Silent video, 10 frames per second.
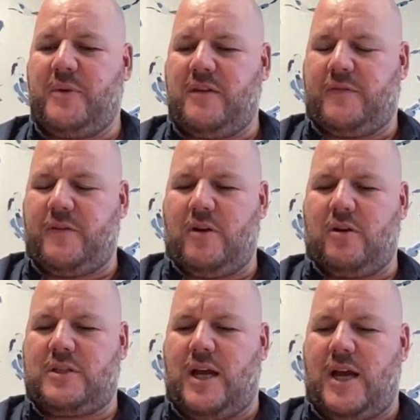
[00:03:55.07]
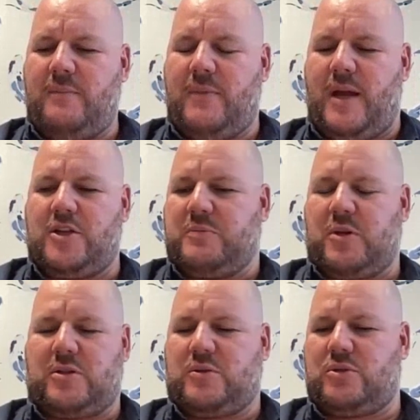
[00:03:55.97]
They'll be there for a long time. And those
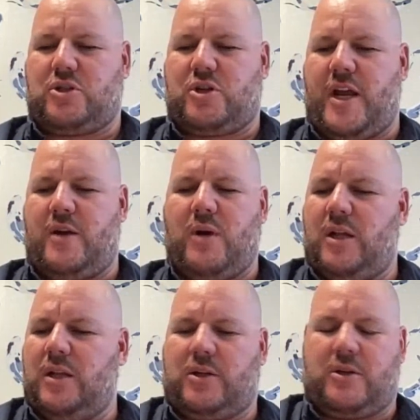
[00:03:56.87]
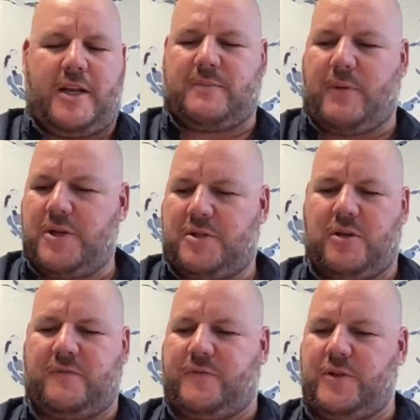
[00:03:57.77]
bottle stores trade well. Great exposure
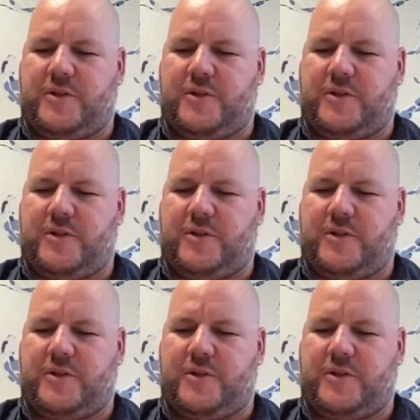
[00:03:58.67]
onto